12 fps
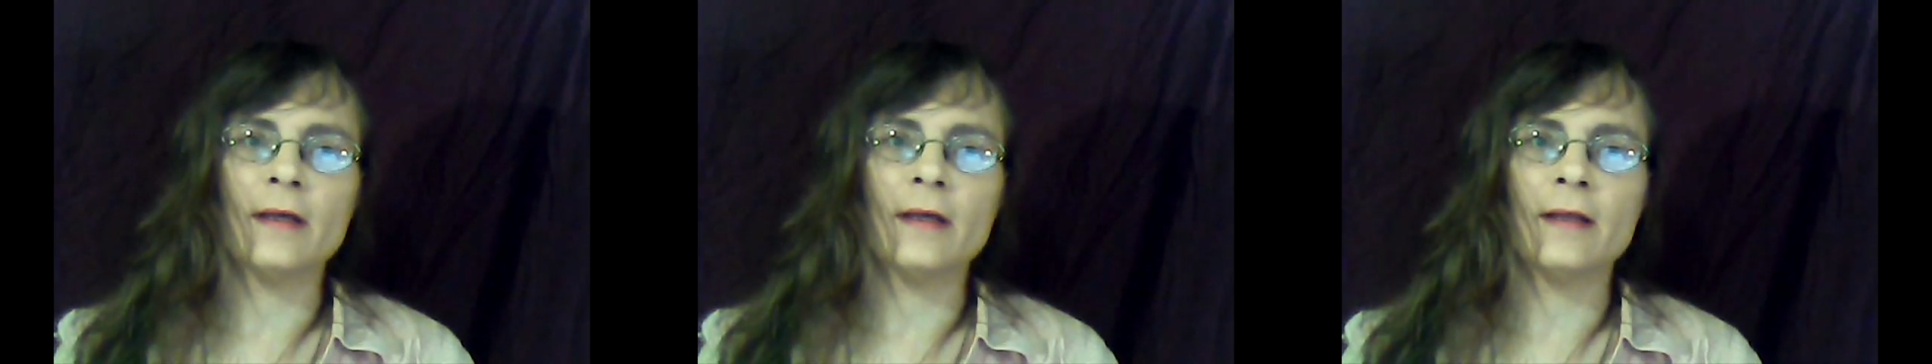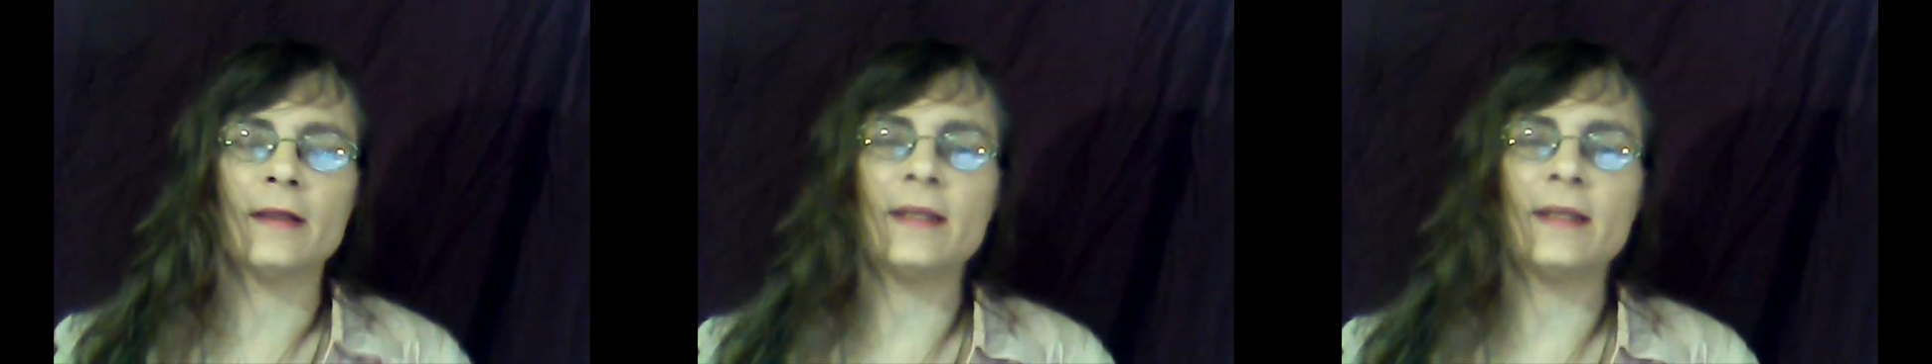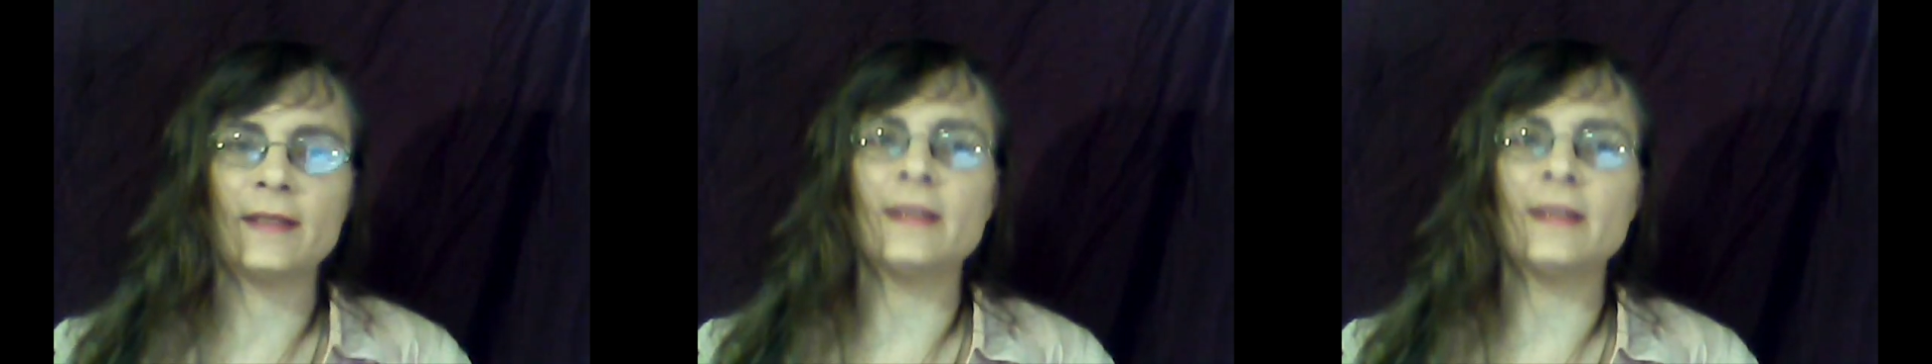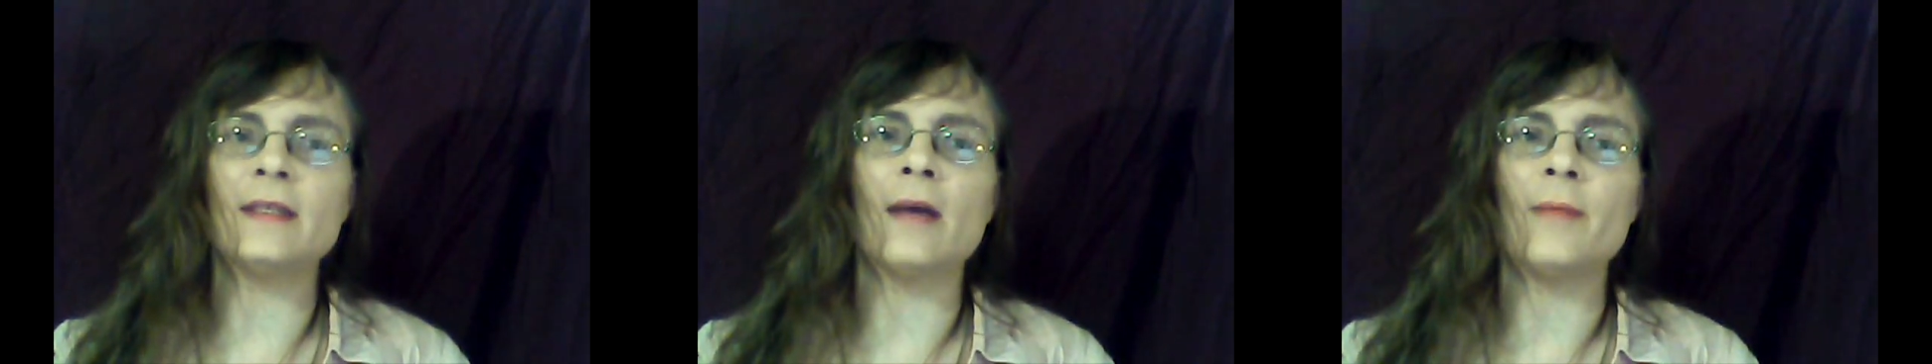This
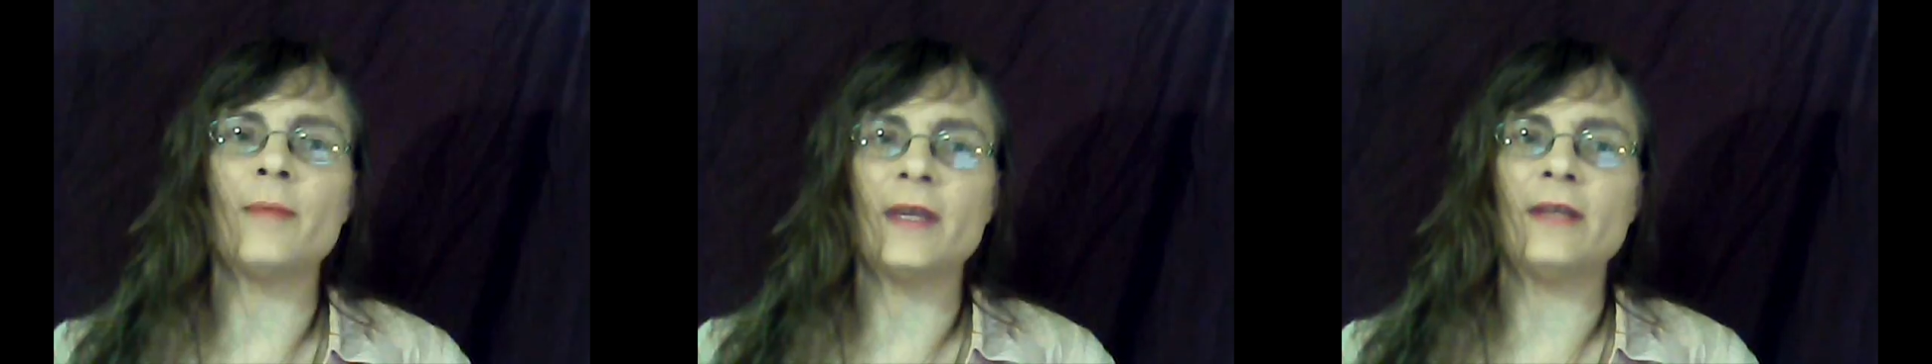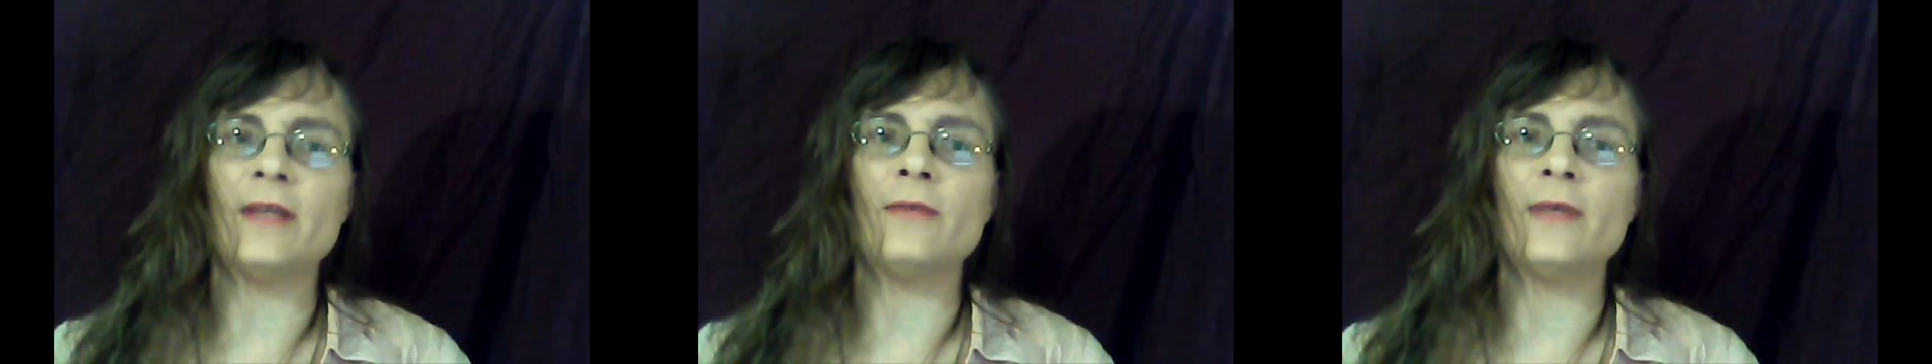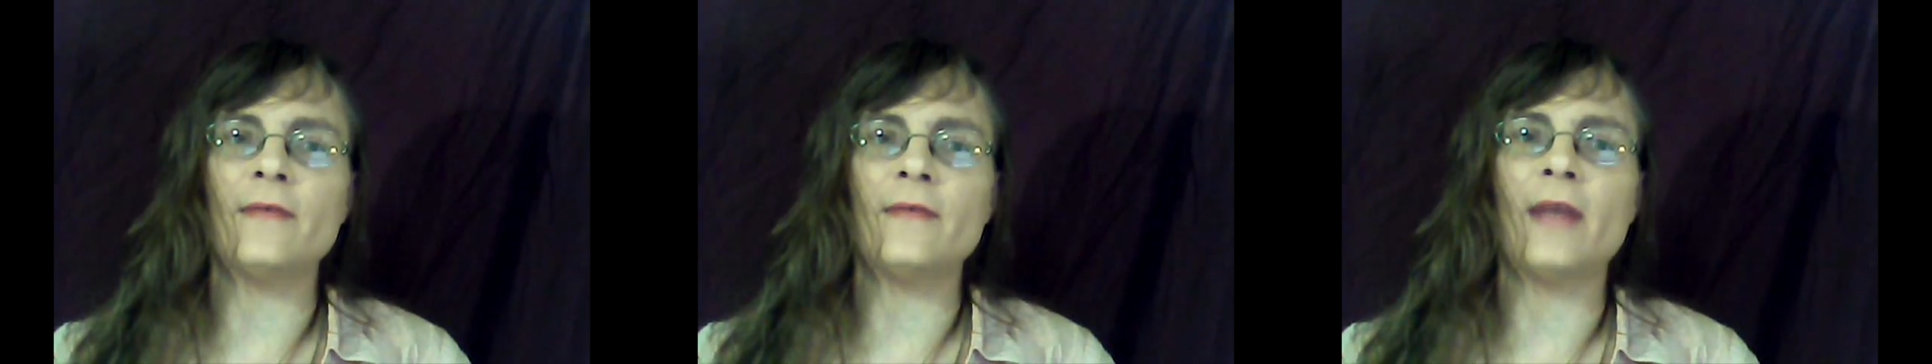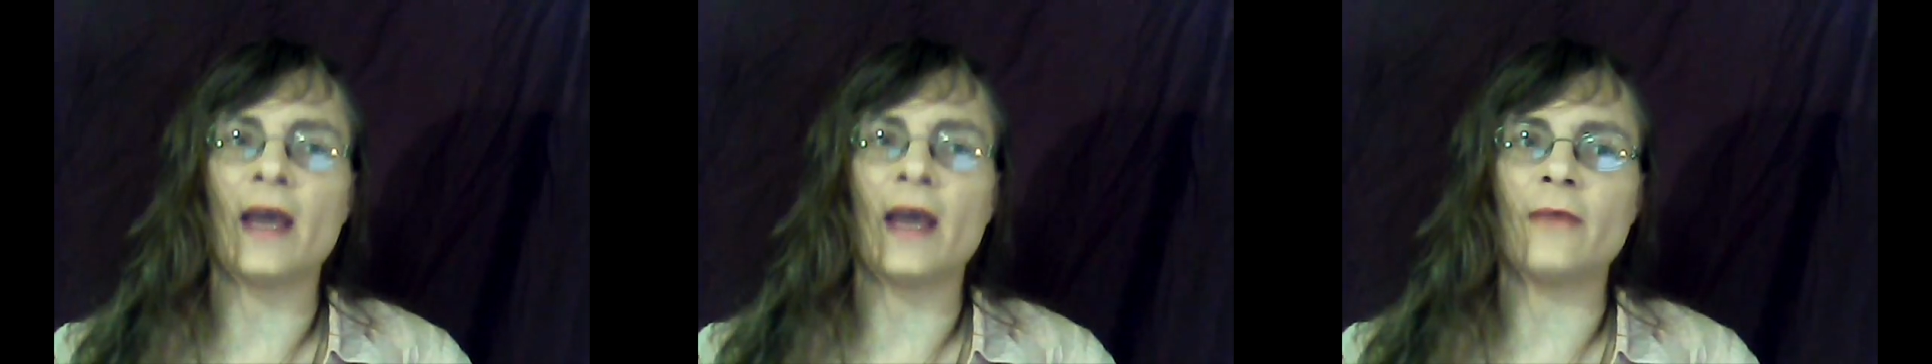does not mean you
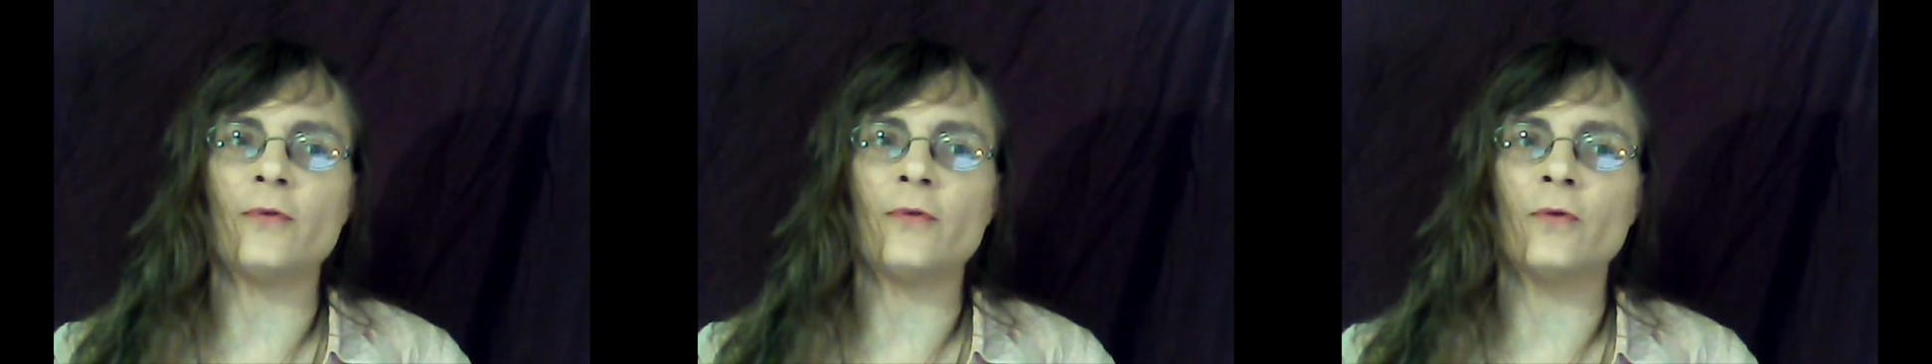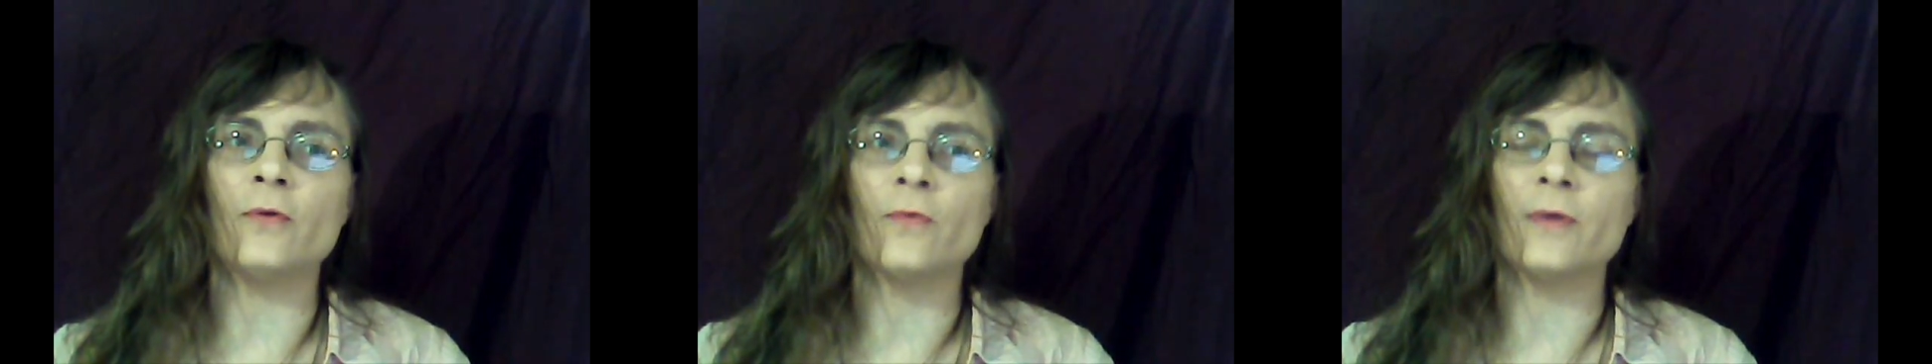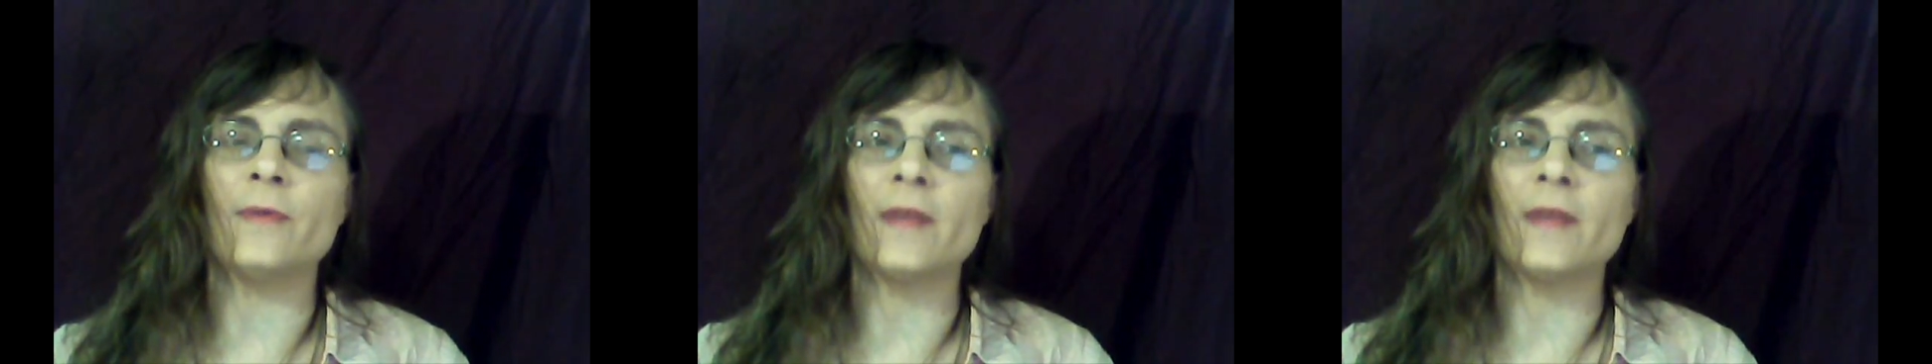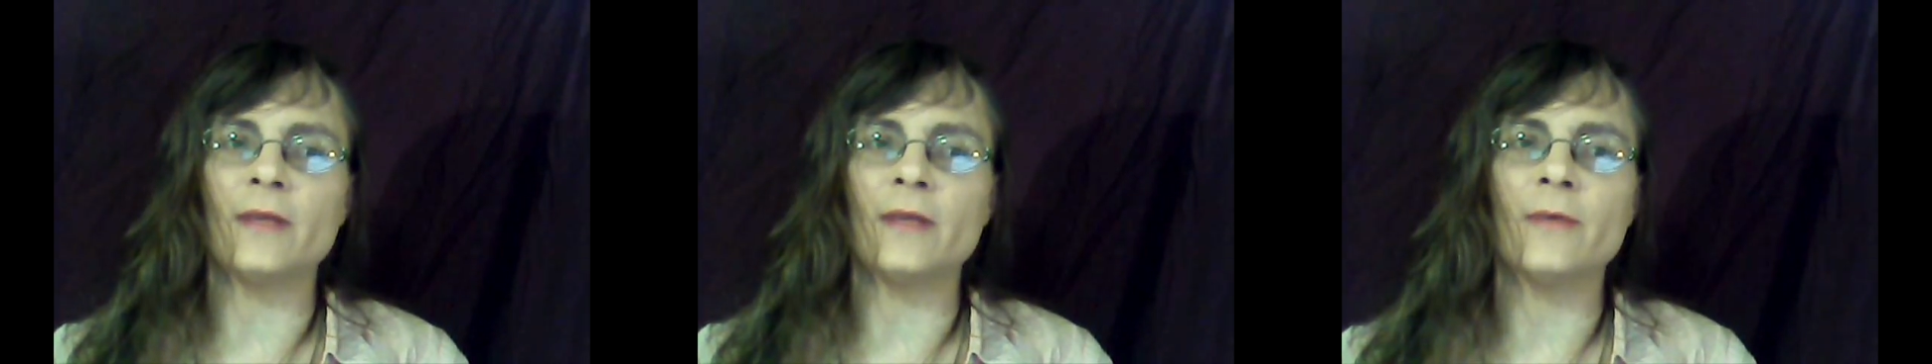even have to agree with
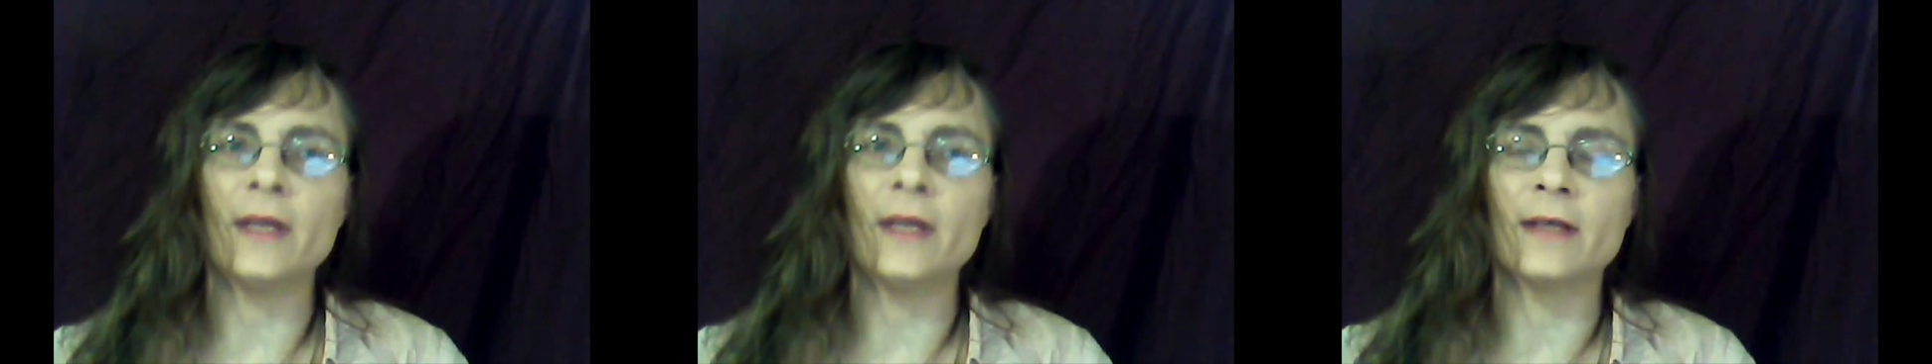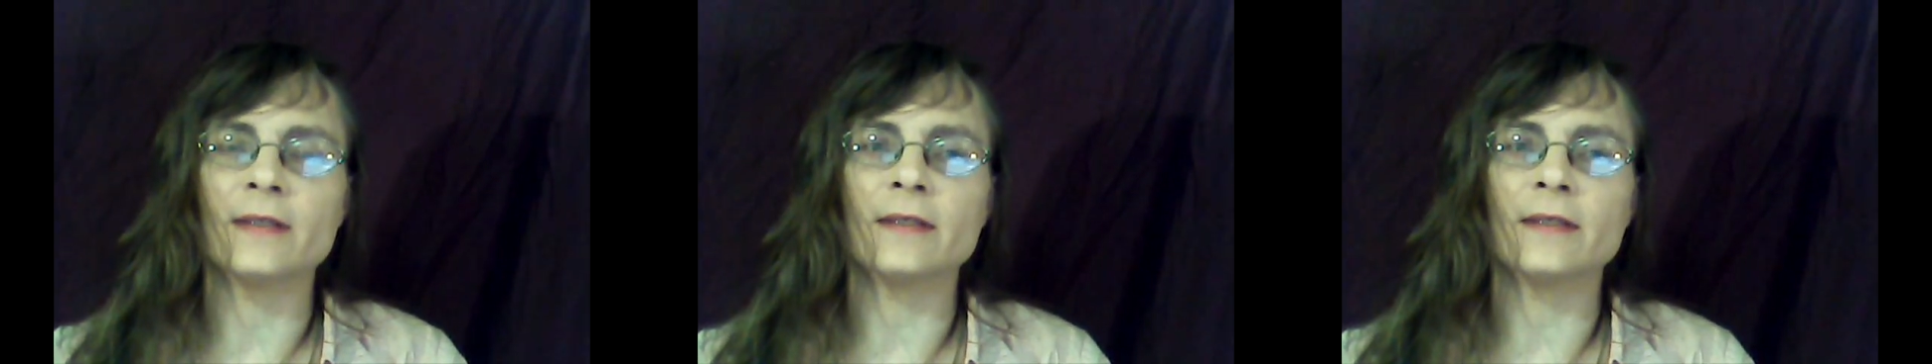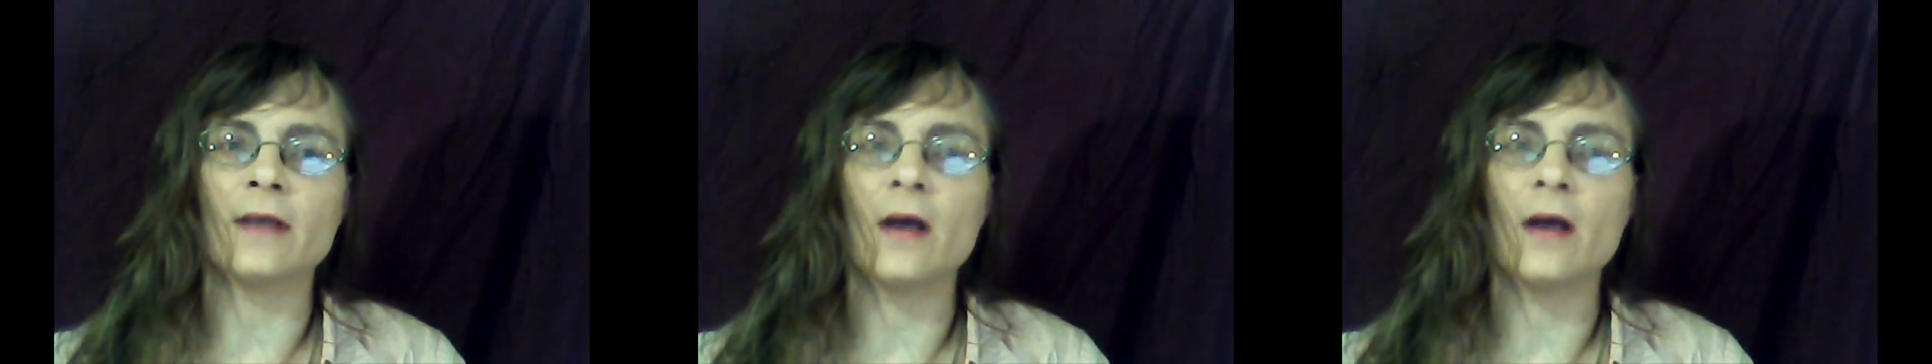anyone else.